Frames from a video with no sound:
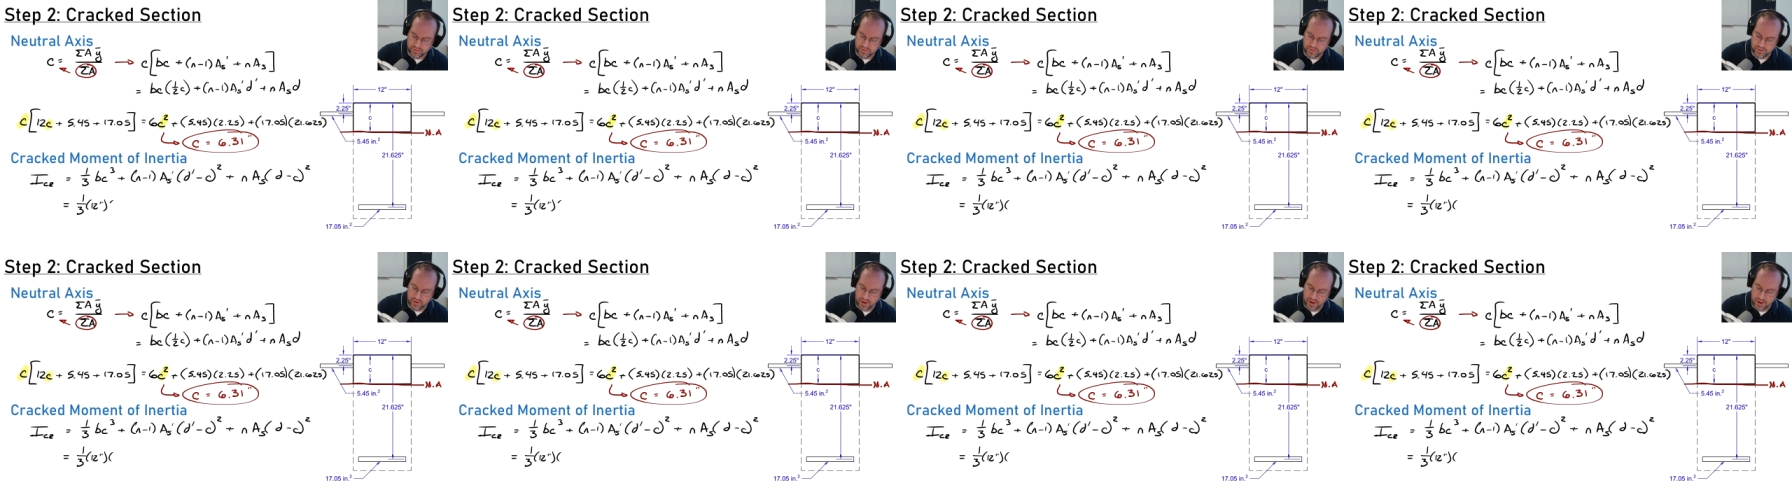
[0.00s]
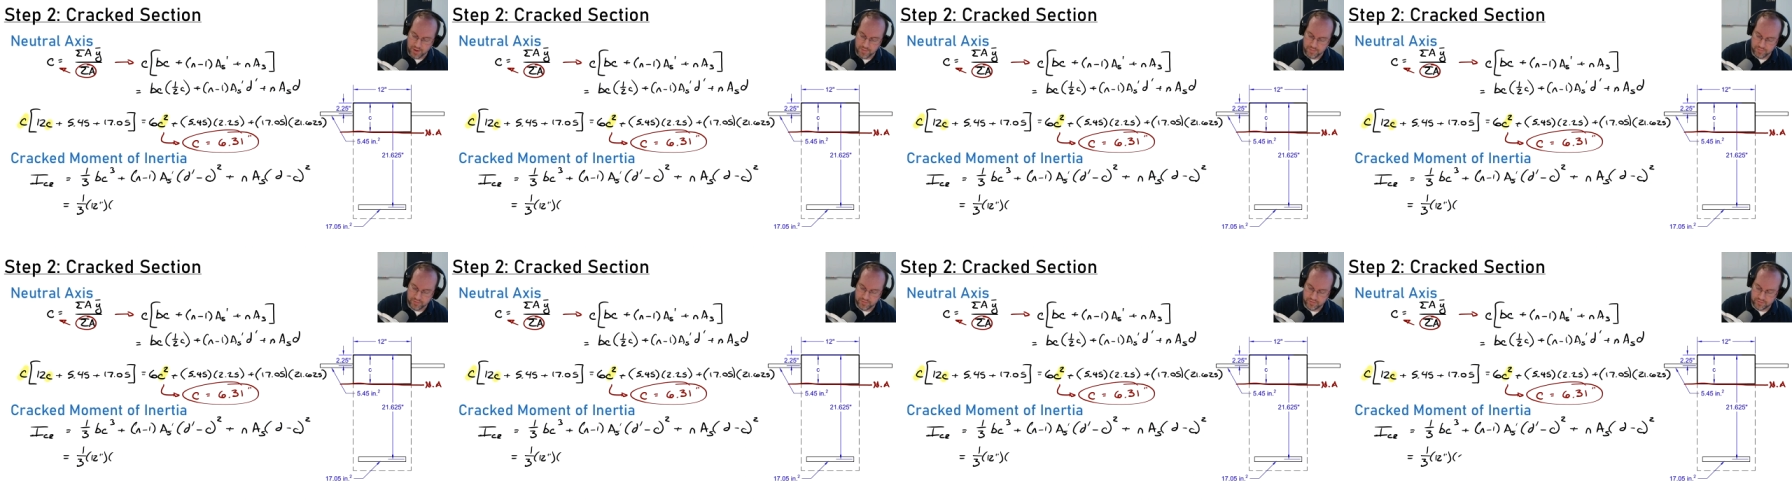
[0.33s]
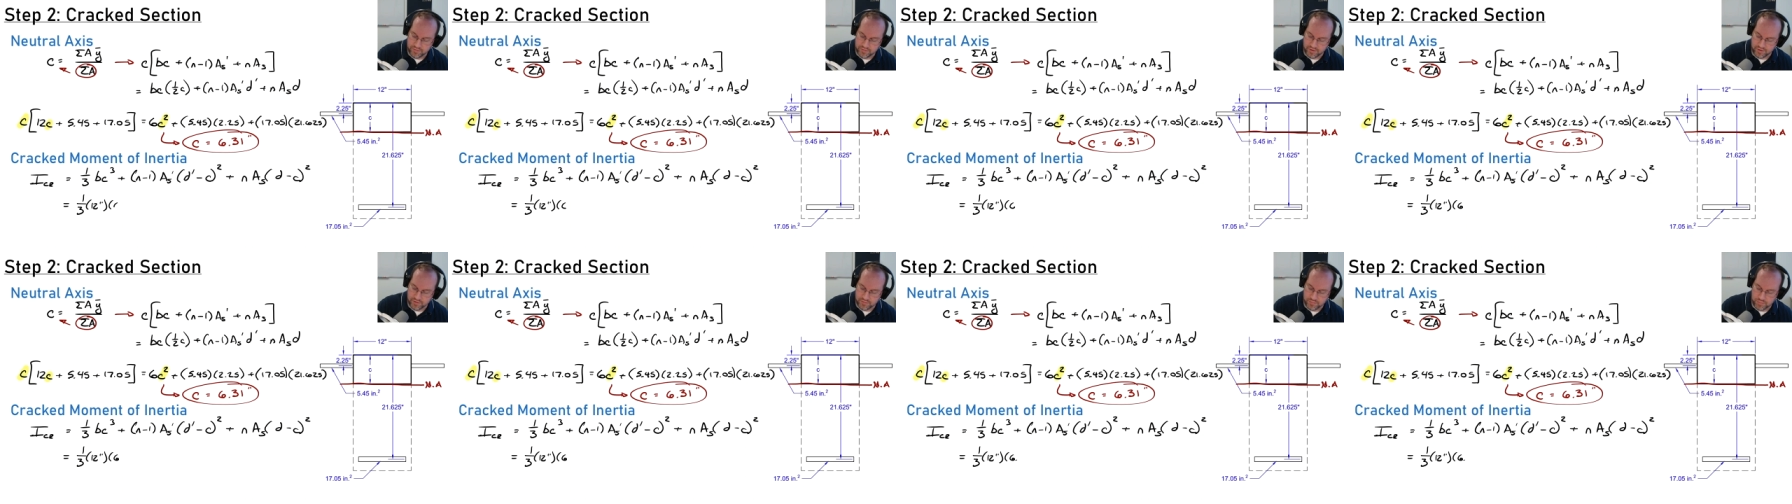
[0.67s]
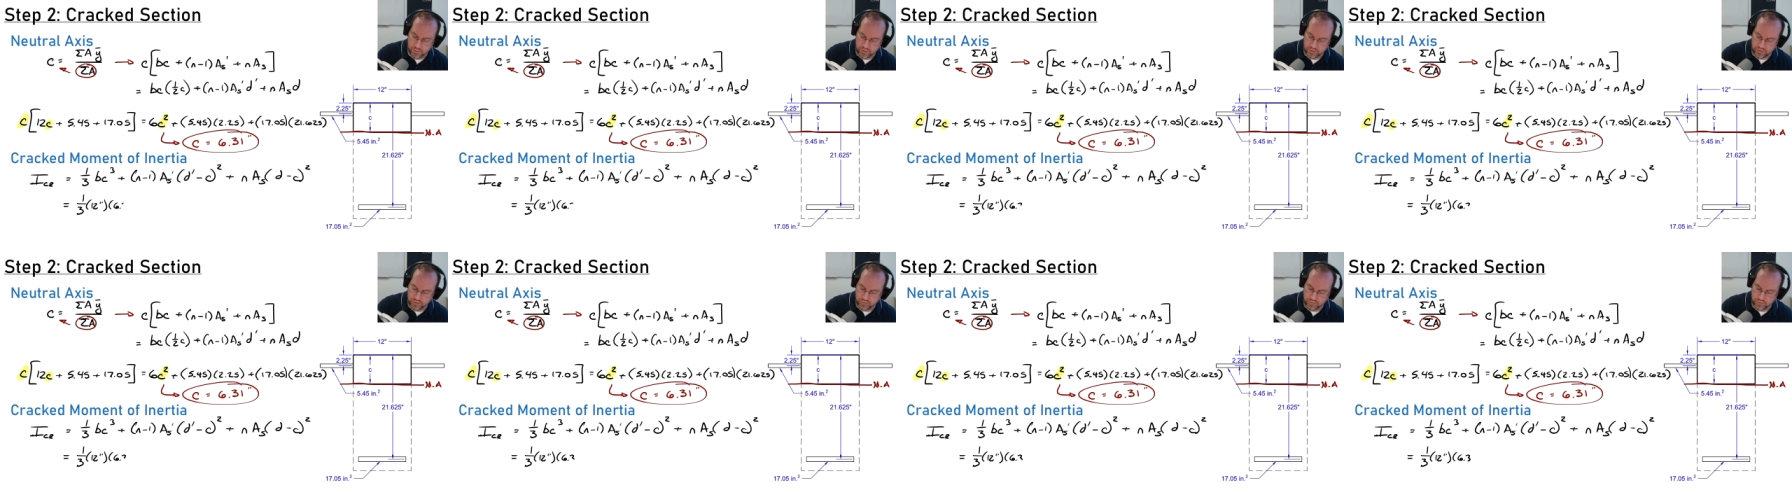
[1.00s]
times
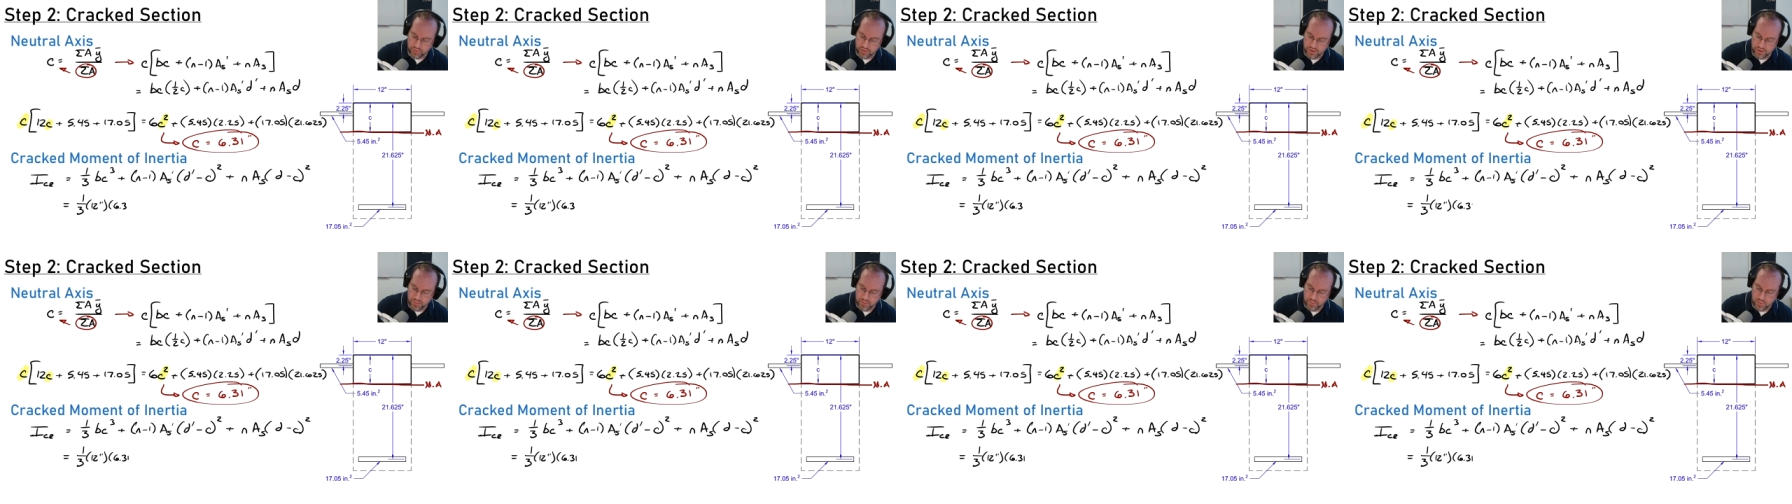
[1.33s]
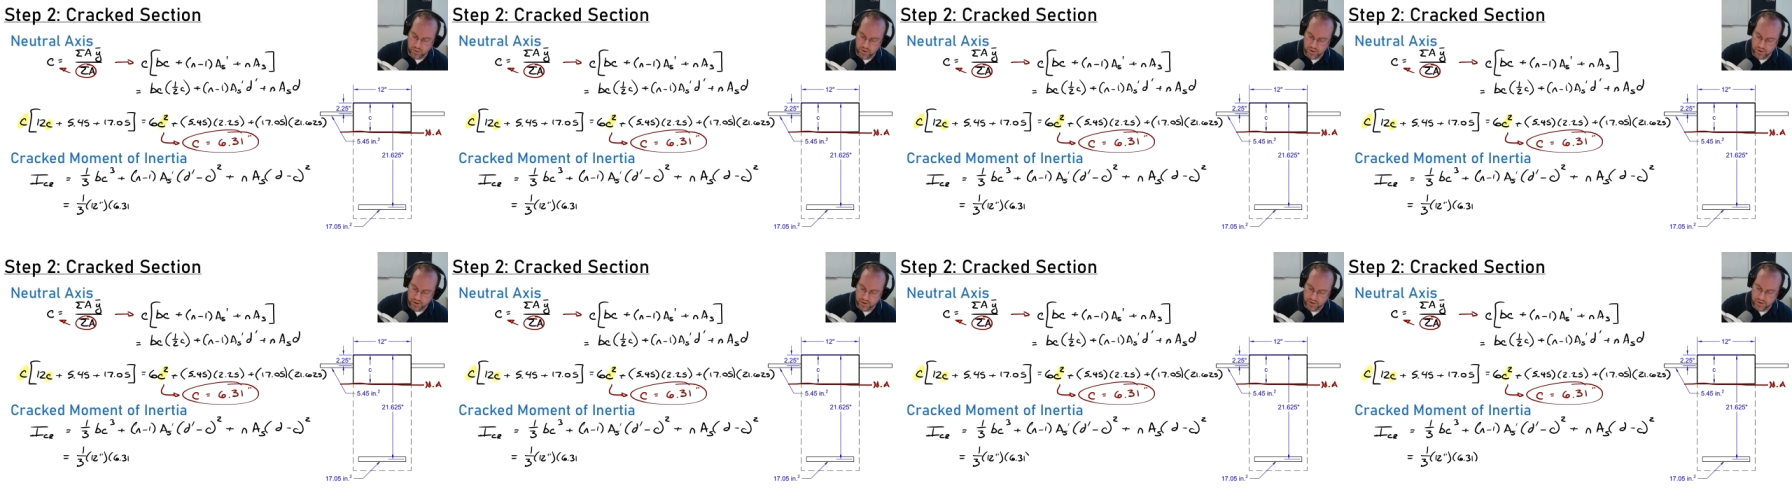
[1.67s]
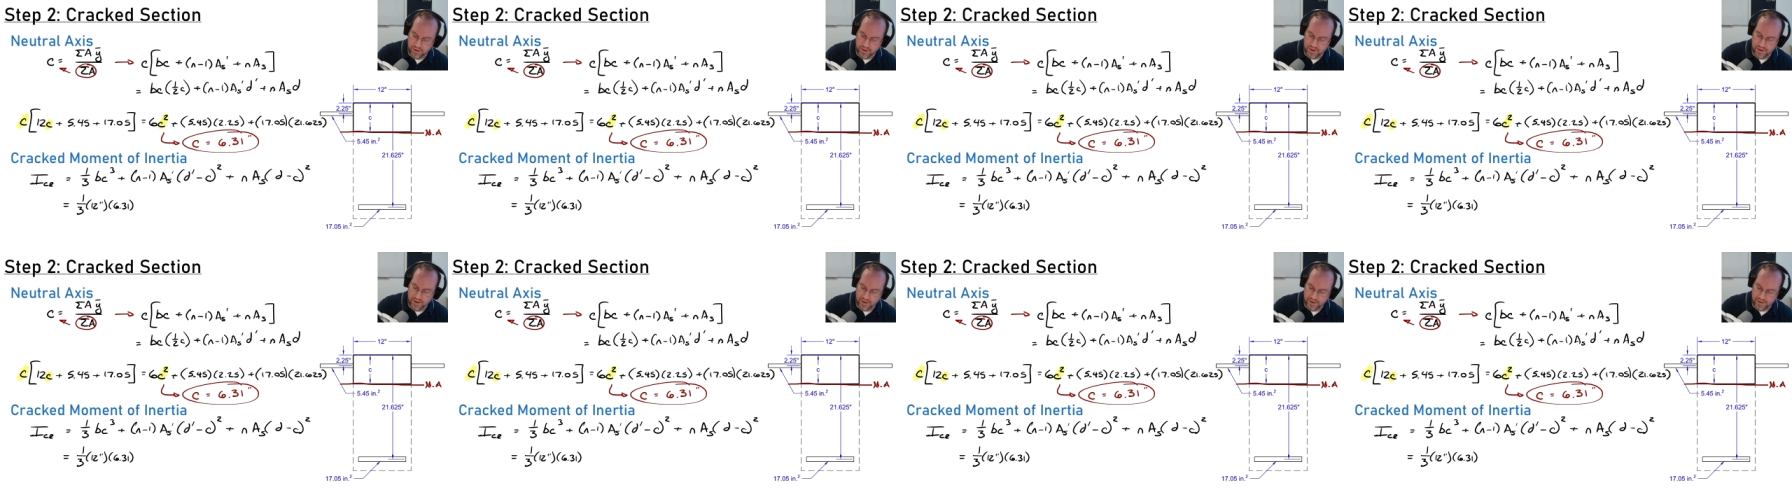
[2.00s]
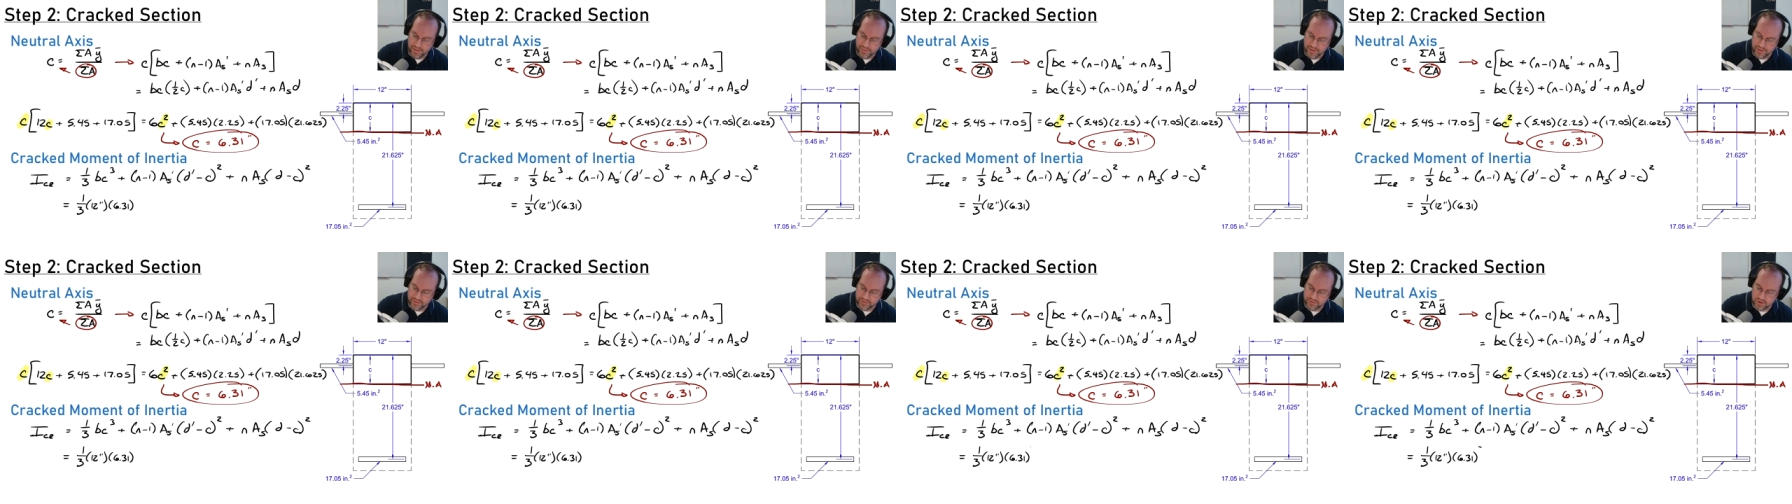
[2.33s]
6.31,
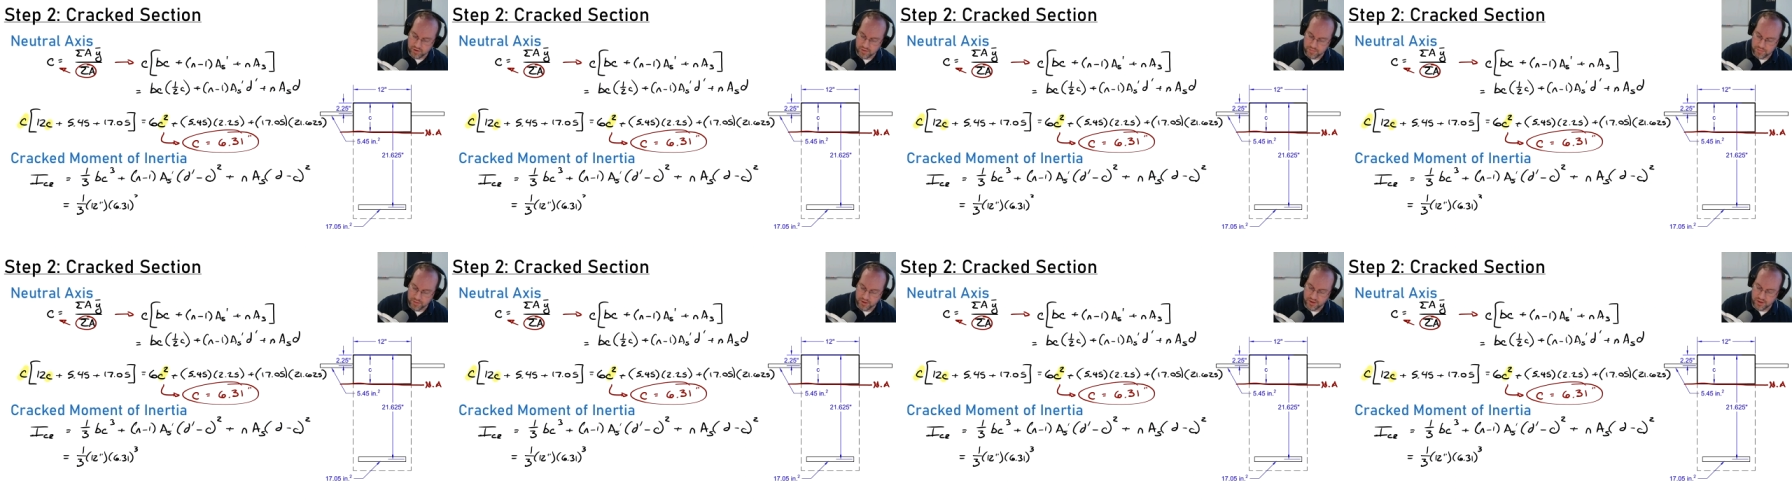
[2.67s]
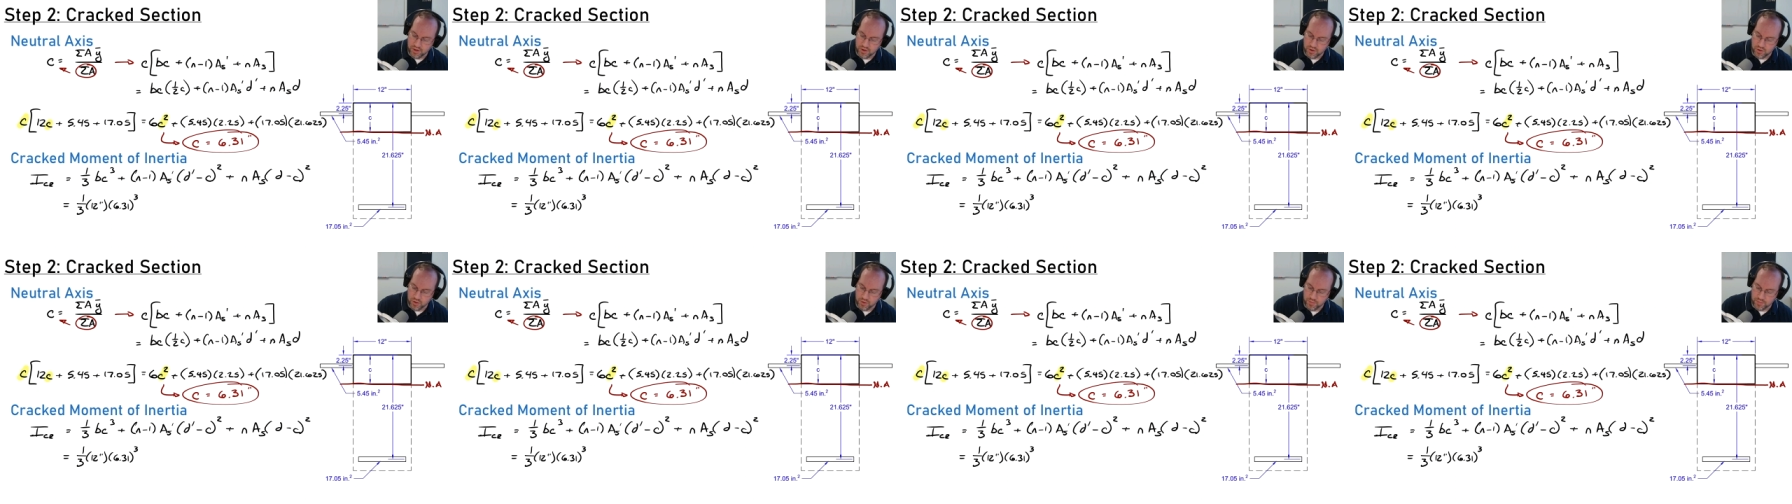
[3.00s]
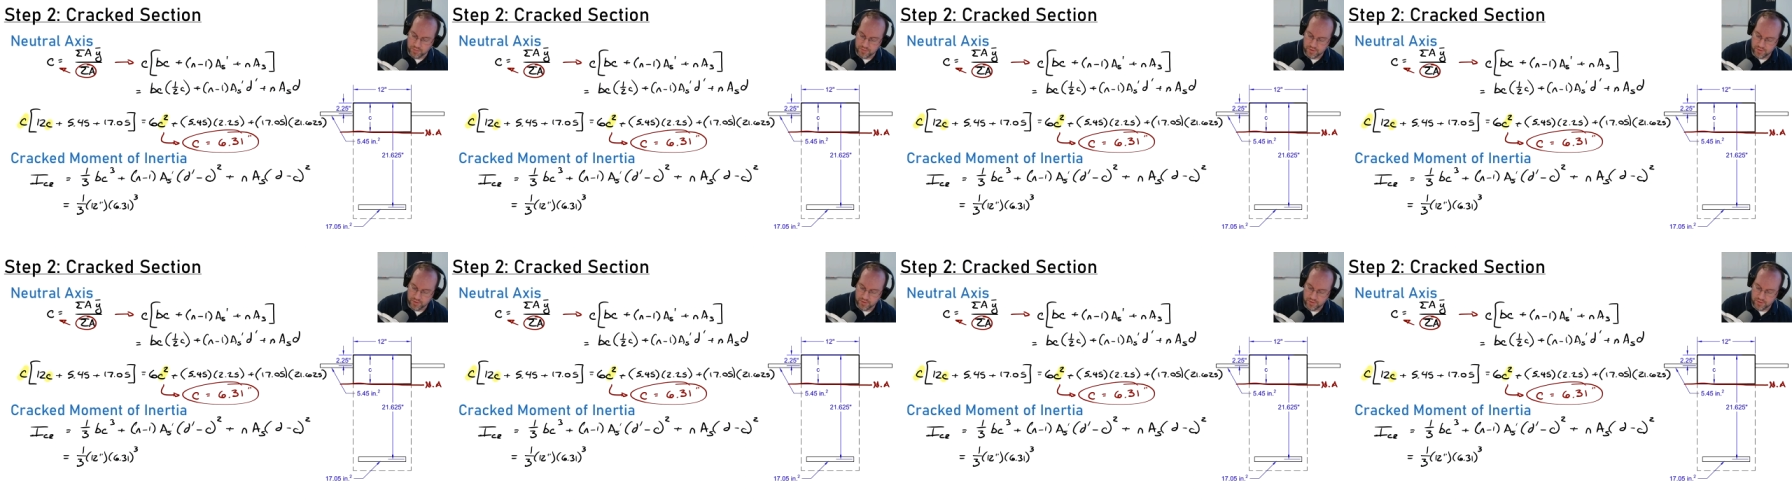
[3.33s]
and that's going to be cubed.